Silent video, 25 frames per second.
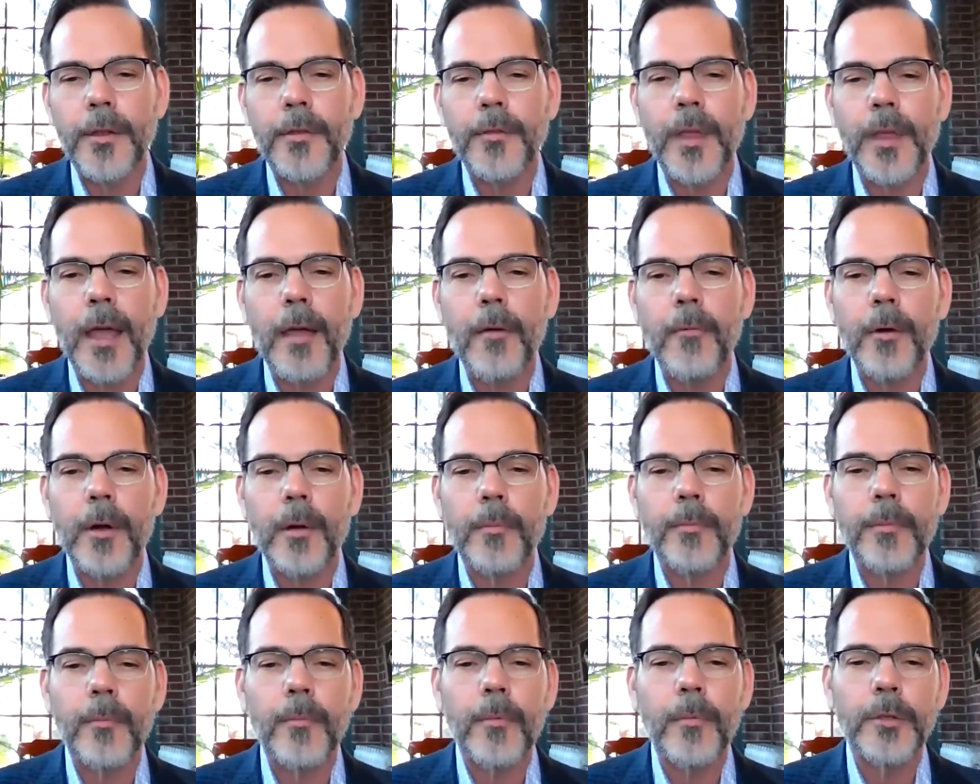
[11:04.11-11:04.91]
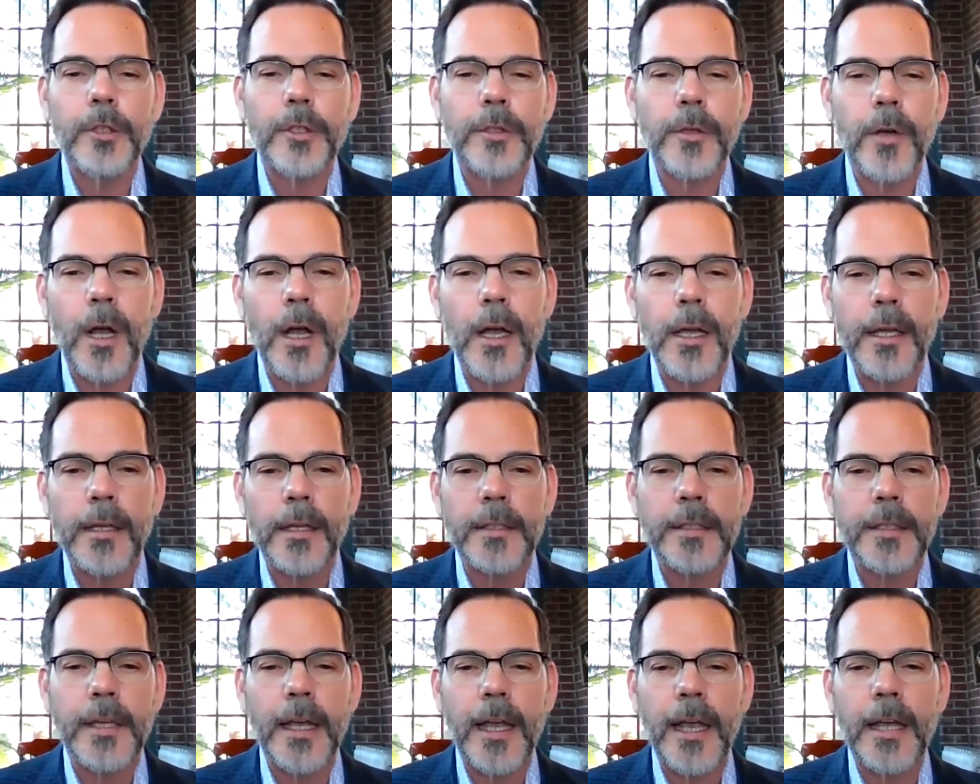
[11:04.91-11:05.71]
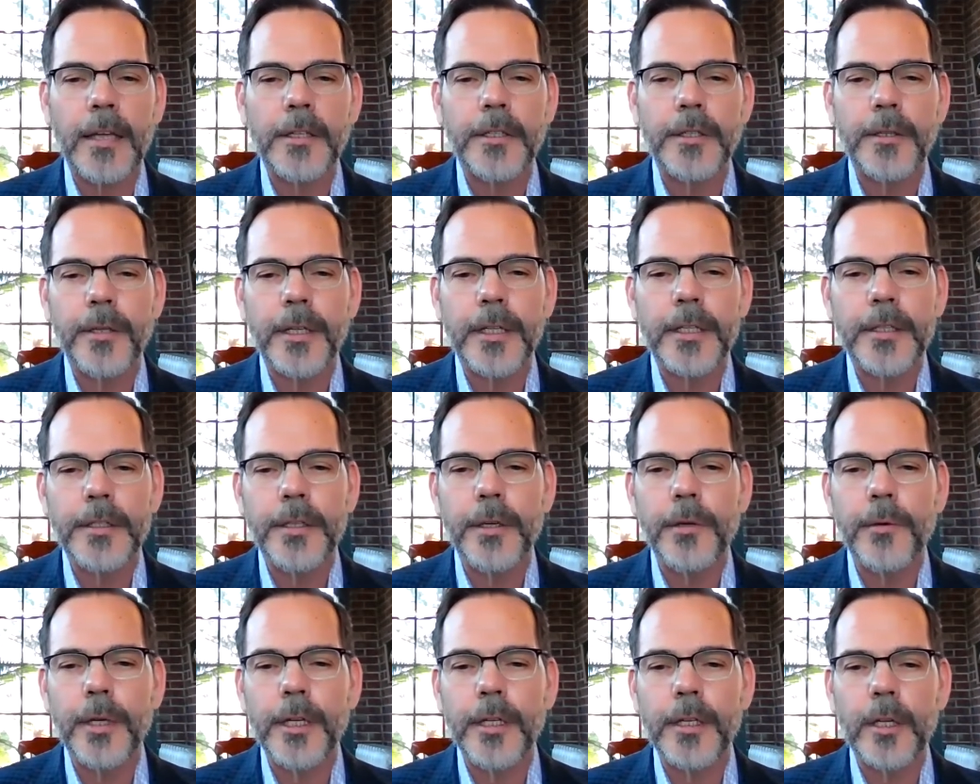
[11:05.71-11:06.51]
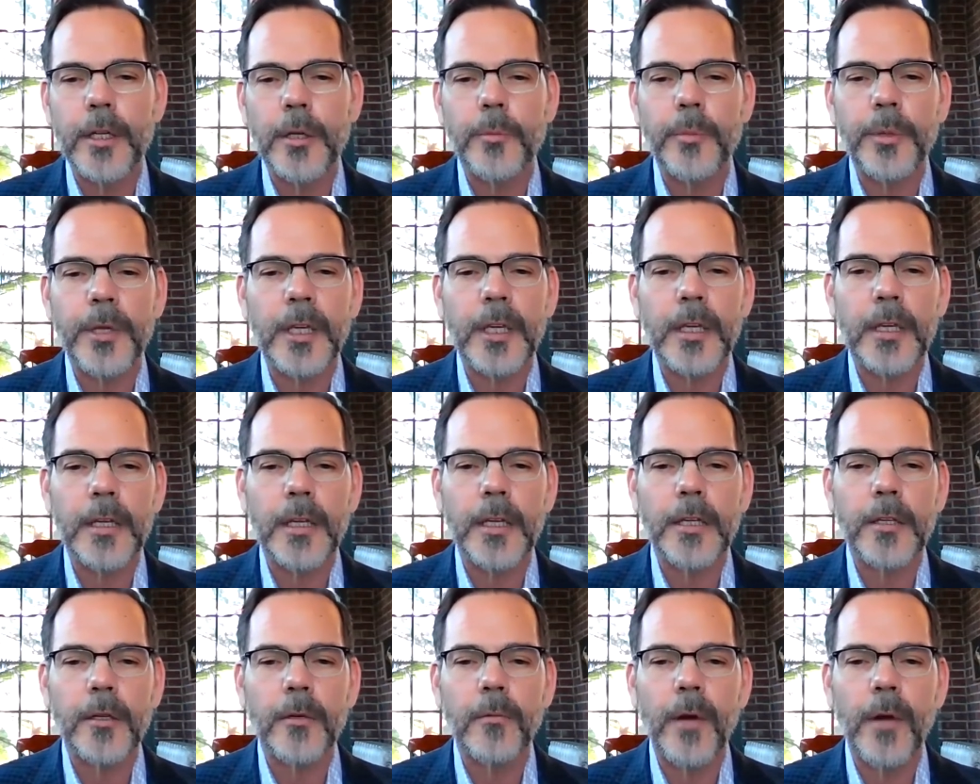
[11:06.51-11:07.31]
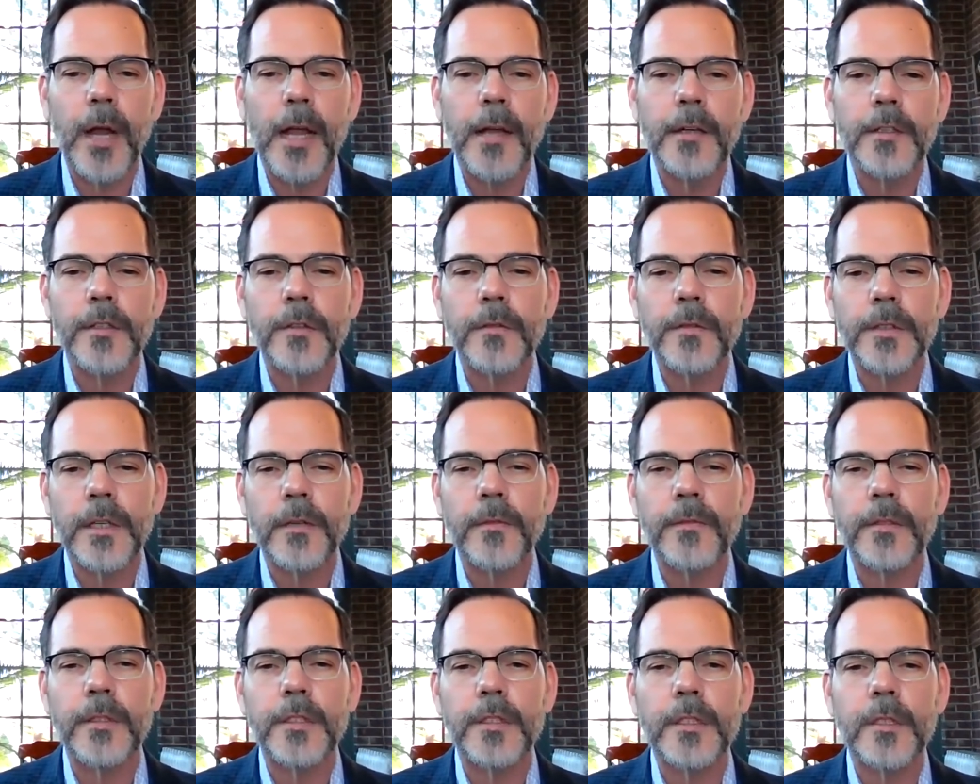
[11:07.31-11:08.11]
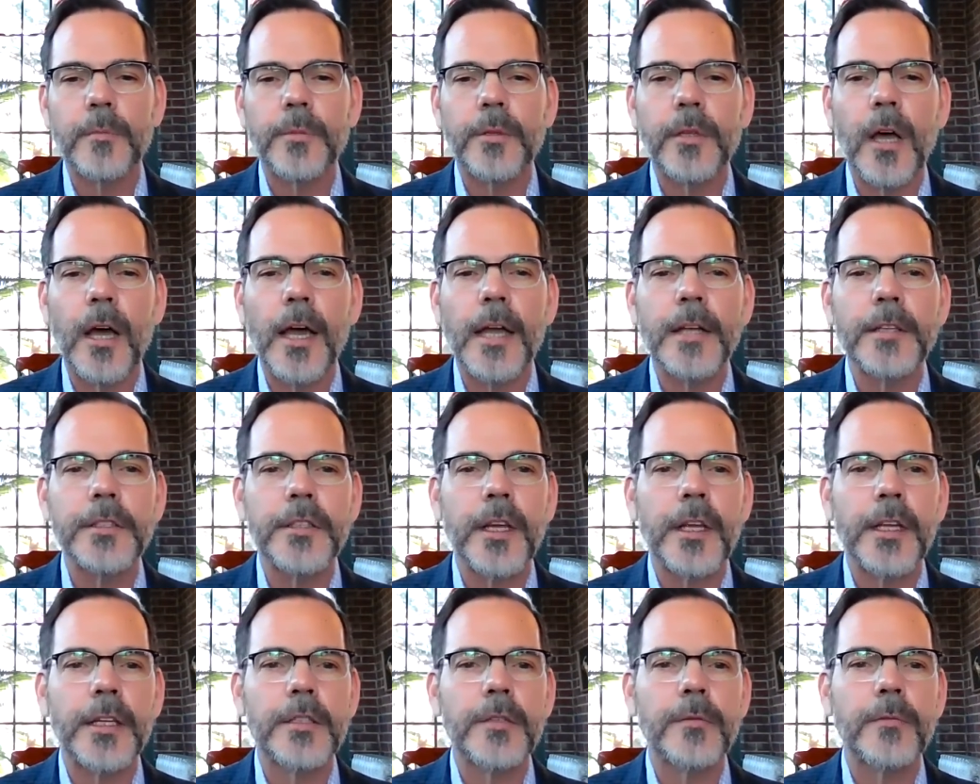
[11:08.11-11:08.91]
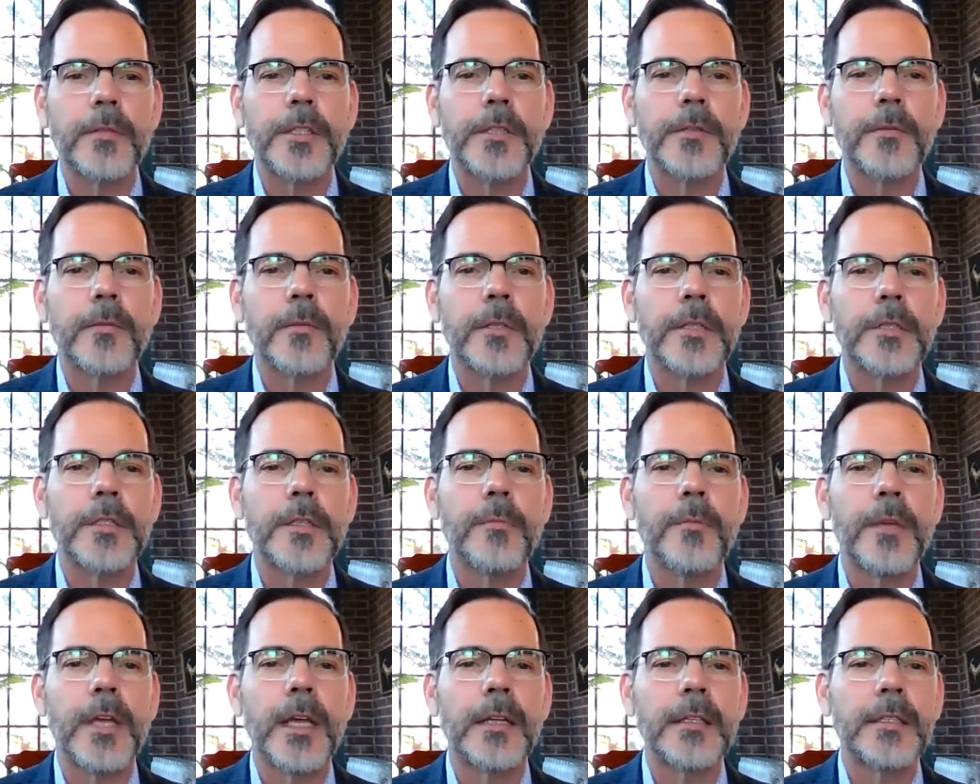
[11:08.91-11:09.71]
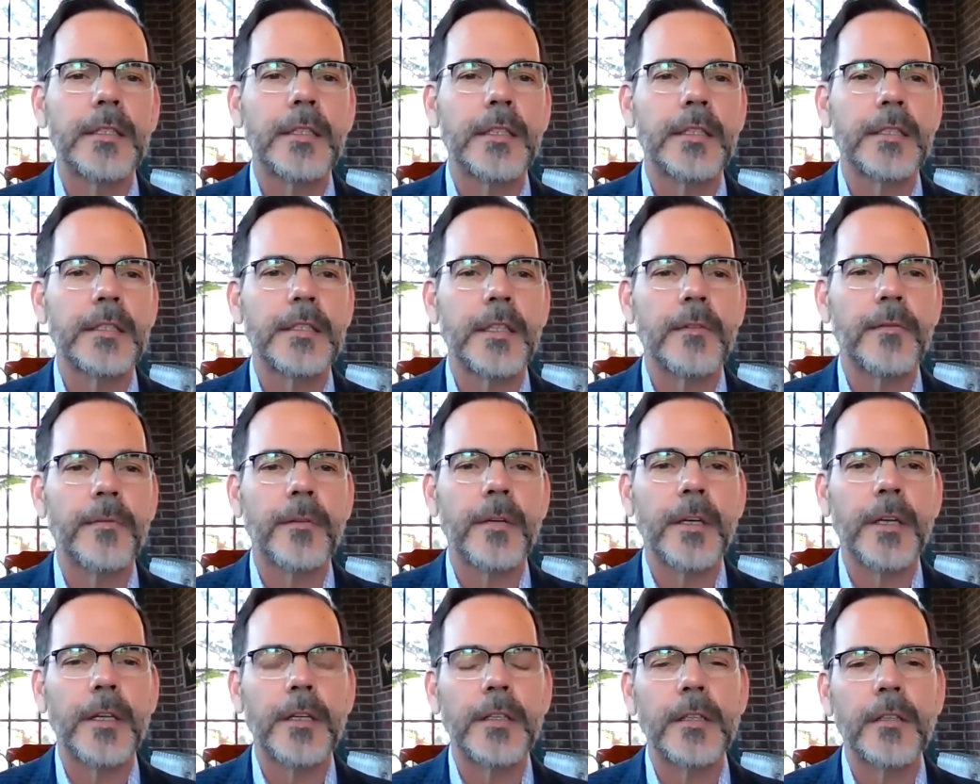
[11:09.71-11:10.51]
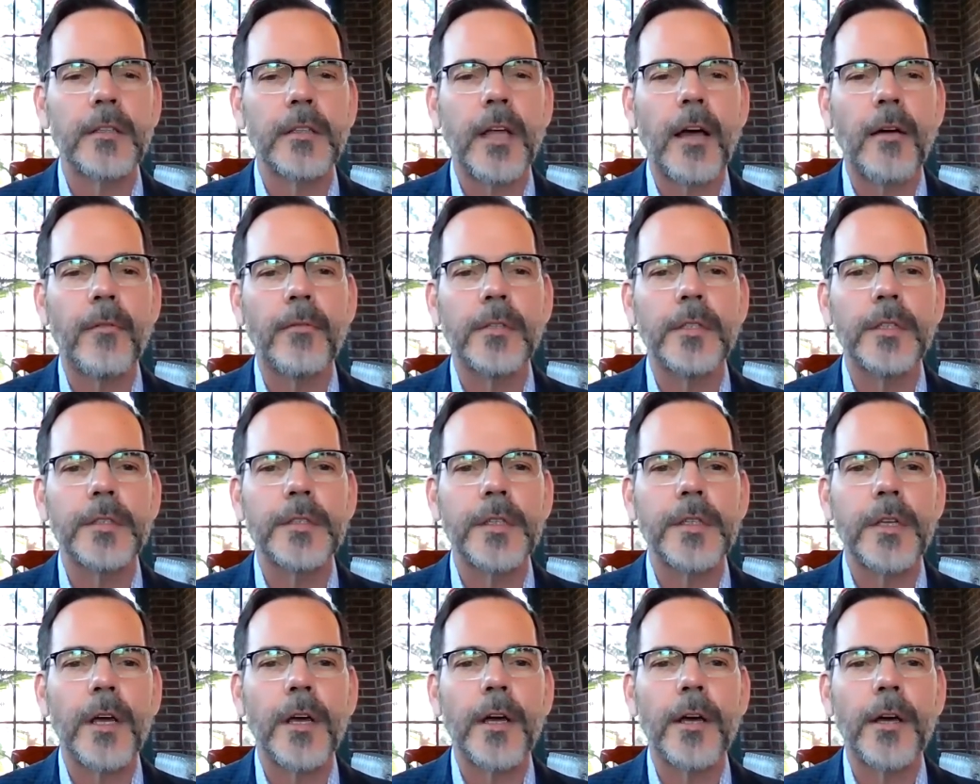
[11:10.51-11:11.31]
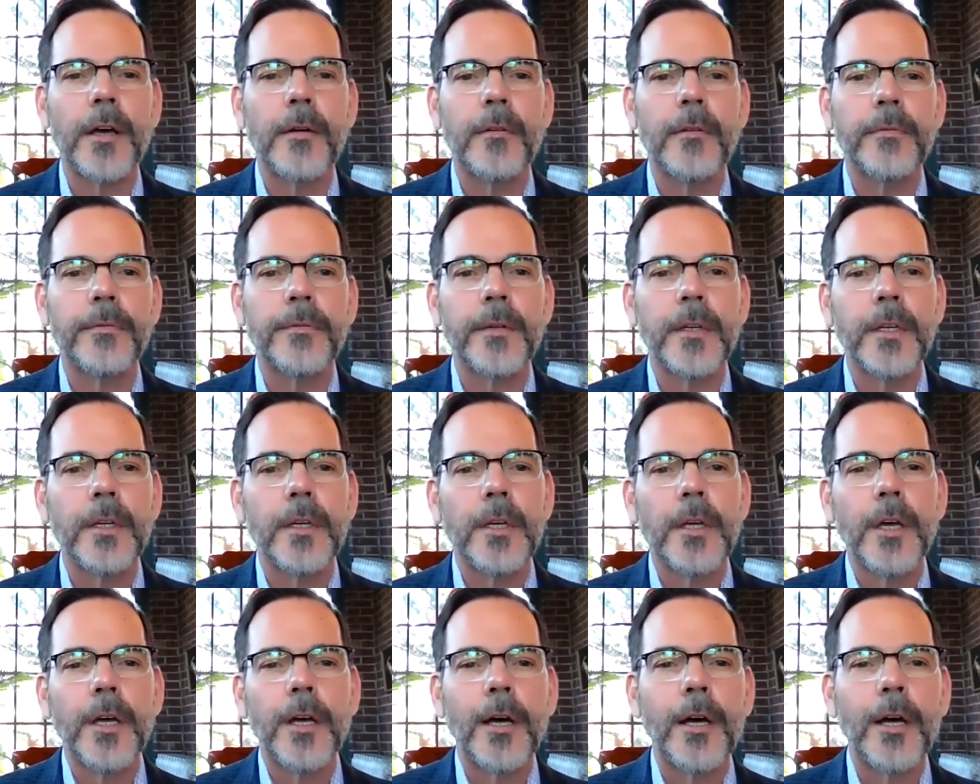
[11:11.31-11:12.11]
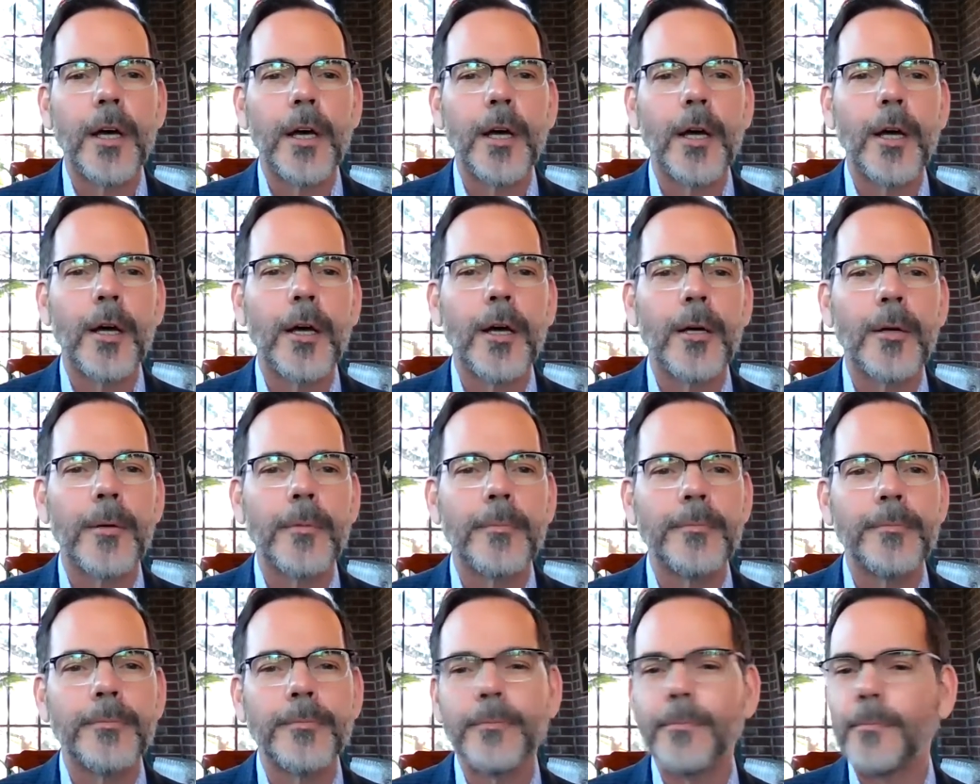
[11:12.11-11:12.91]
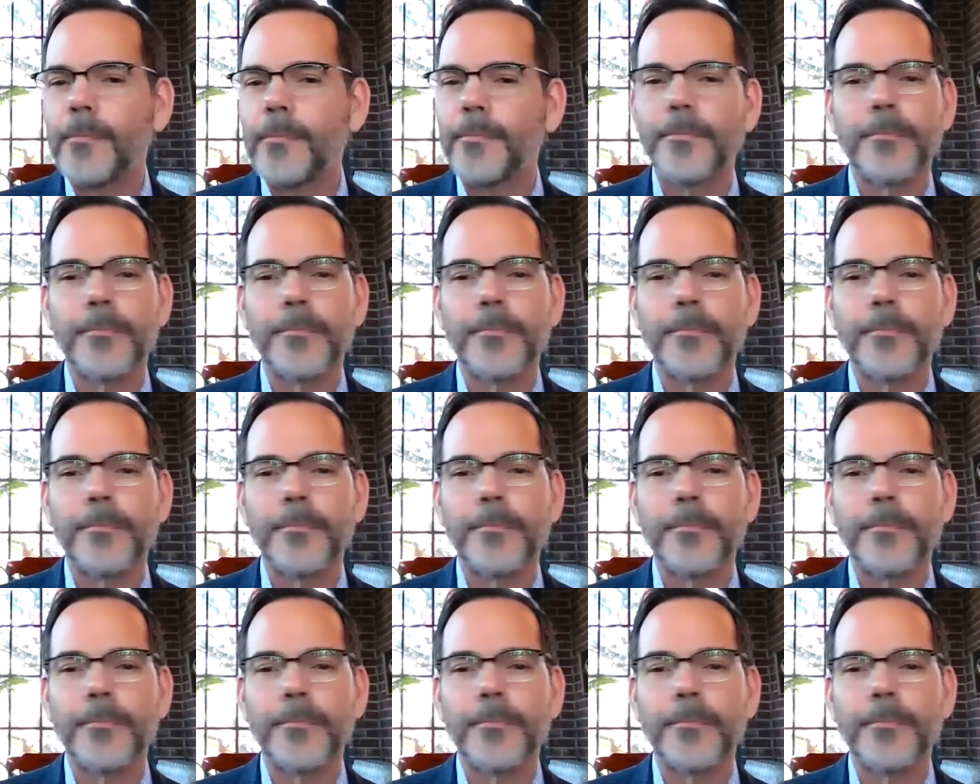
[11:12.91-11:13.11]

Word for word: they were trying to enter into and compete in a range of different supply chains, which were demanding different levels of um,